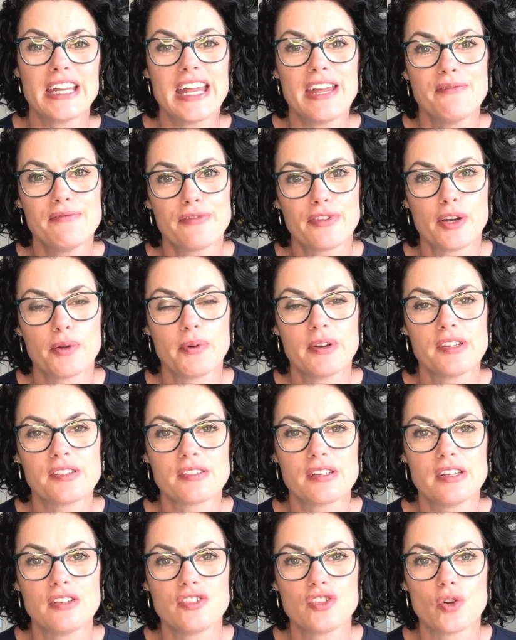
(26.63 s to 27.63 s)

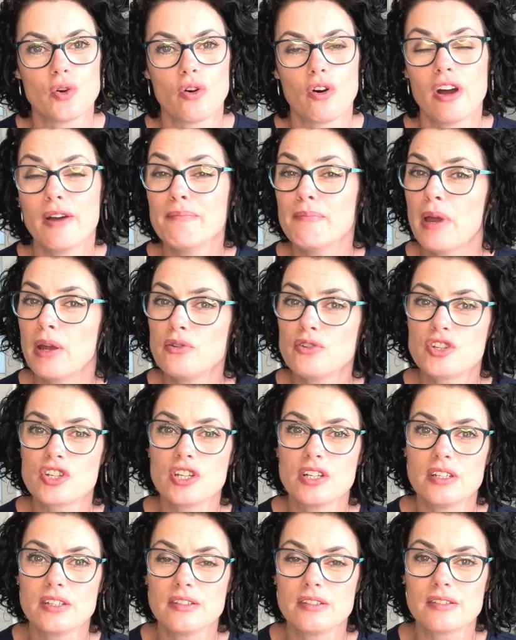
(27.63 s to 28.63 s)
influences your
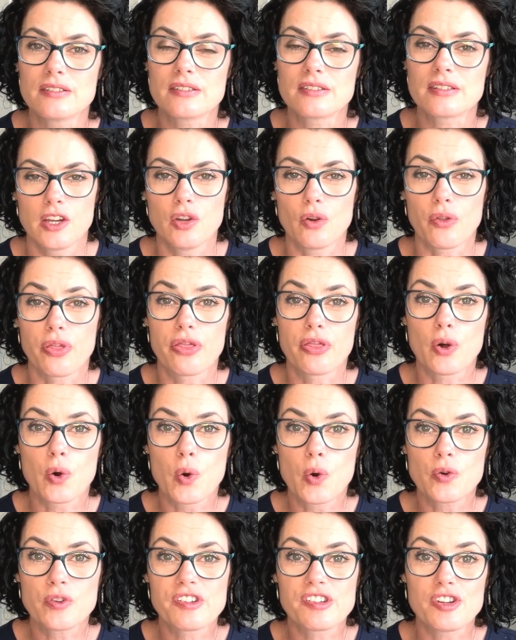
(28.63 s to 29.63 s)
emotions, your
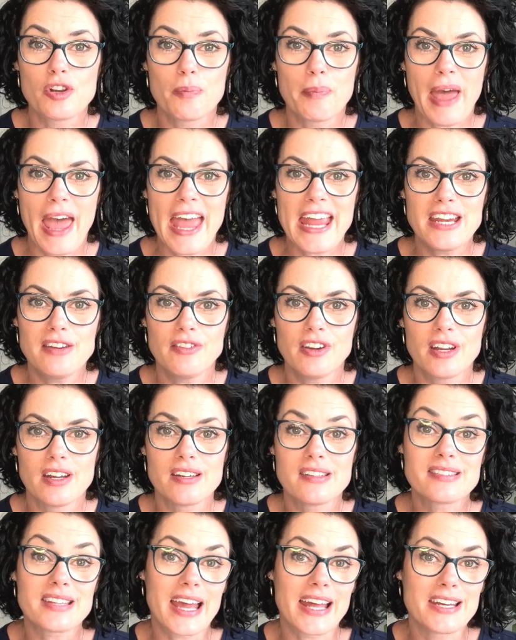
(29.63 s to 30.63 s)
thoughts, your
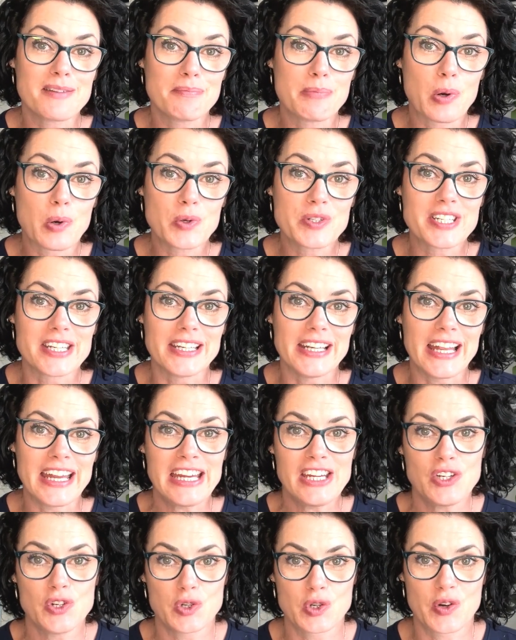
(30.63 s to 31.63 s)
behaviors, and importantly,
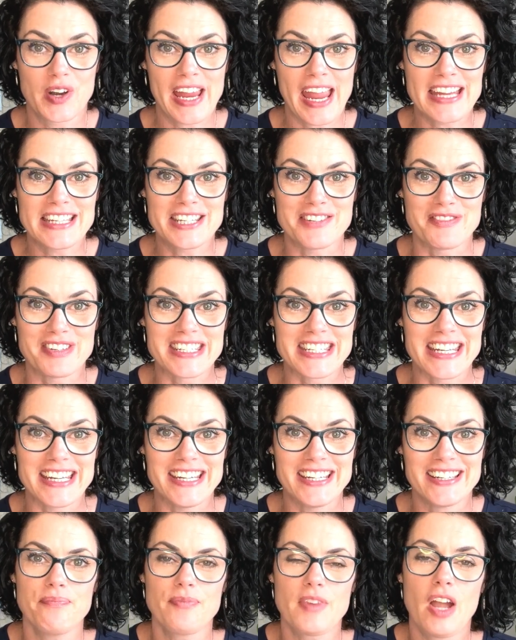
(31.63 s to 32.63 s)
your creativity.